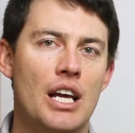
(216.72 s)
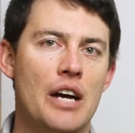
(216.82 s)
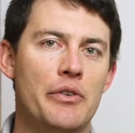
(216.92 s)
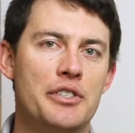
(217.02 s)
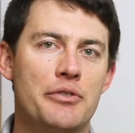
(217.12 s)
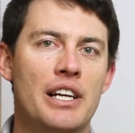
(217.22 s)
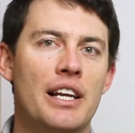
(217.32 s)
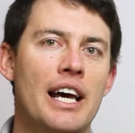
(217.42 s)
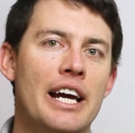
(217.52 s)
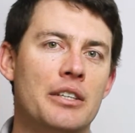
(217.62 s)
I've always really
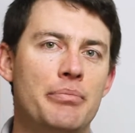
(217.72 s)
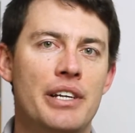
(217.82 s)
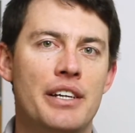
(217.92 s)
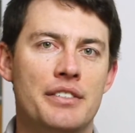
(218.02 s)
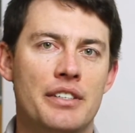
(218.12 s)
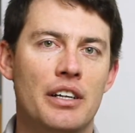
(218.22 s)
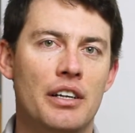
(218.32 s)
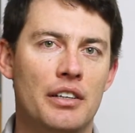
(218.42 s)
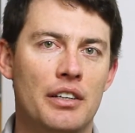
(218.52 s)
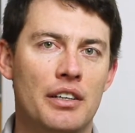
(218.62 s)
liked beers that
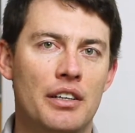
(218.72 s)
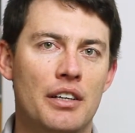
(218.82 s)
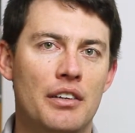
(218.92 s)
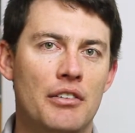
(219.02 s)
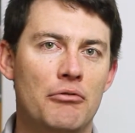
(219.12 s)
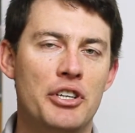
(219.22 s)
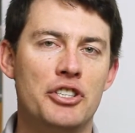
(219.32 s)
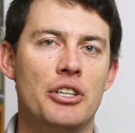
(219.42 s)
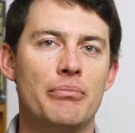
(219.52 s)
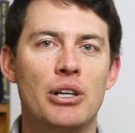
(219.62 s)
are
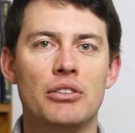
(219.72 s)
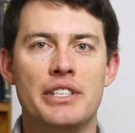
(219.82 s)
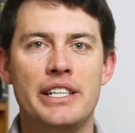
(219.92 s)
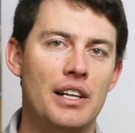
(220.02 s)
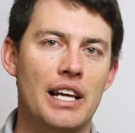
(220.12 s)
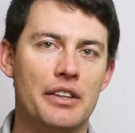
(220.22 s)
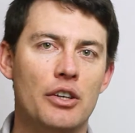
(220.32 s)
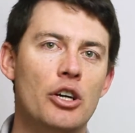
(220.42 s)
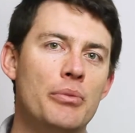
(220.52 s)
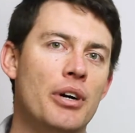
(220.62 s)
rich and malty, like the
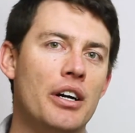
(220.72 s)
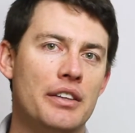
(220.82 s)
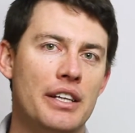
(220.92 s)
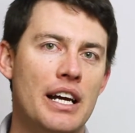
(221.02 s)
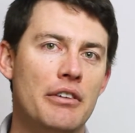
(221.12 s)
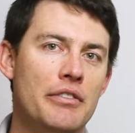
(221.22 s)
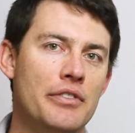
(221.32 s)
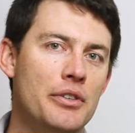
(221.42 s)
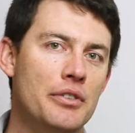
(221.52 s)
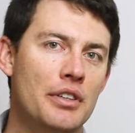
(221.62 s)
Urbach that I
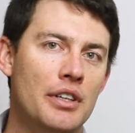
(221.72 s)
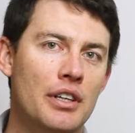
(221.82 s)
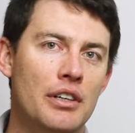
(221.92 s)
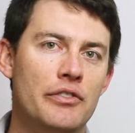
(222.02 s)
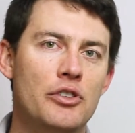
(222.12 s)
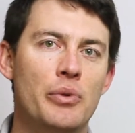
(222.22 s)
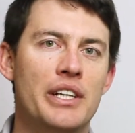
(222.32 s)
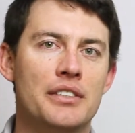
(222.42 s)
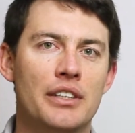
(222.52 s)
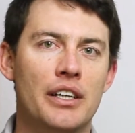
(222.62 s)
reviewed a few
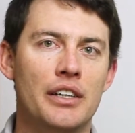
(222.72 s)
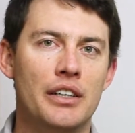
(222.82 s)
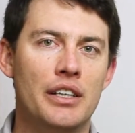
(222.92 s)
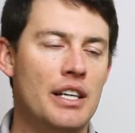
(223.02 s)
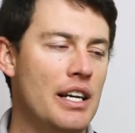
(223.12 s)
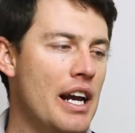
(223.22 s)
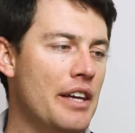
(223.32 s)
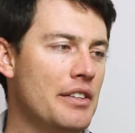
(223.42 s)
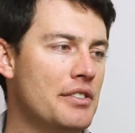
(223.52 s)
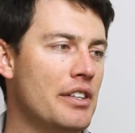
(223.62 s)
weeks ago,
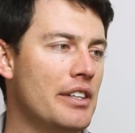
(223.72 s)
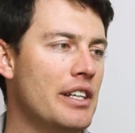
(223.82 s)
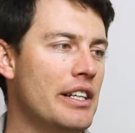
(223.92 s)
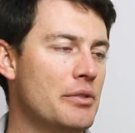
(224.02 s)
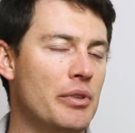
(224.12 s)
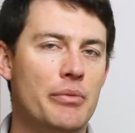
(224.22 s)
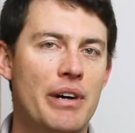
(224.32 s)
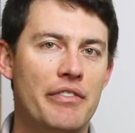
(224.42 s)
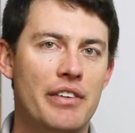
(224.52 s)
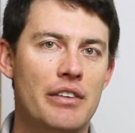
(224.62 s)
and this certainly is one of
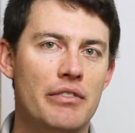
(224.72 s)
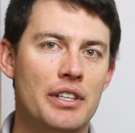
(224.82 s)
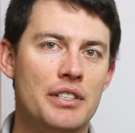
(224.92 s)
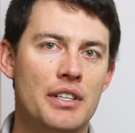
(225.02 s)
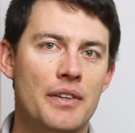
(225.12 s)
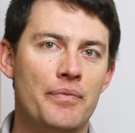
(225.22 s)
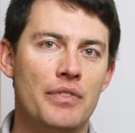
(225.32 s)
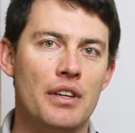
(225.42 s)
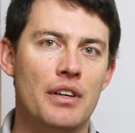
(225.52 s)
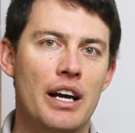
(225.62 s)
my favourite
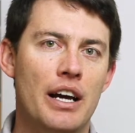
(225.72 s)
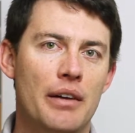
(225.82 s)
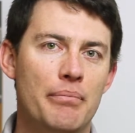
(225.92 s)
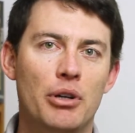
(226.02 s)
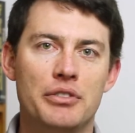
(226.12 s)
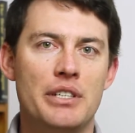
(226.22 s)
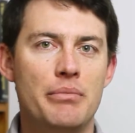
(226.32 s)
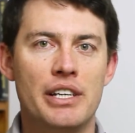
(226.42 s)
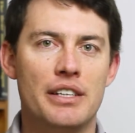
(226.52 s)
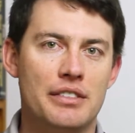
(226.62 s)
malty
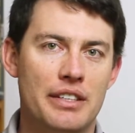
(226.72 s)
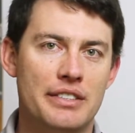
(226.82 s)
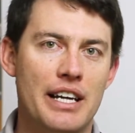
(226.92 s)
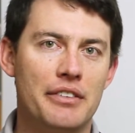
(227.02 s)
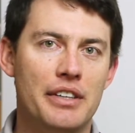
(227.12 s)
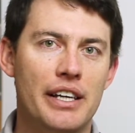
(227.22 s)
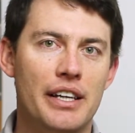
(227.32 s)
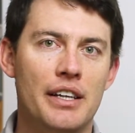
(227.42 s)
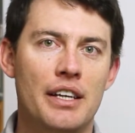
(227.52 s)
beers that's out there.